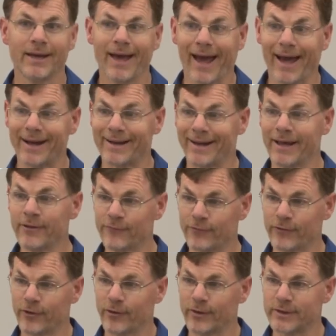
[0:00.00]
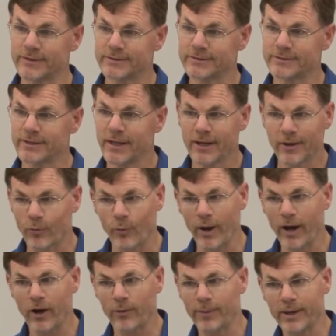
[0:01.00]
had an influence
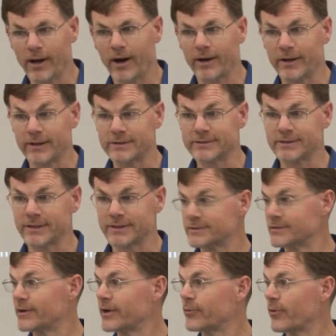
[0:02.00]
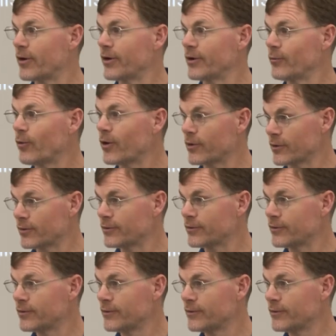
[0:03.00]
well beyond its, literary worth.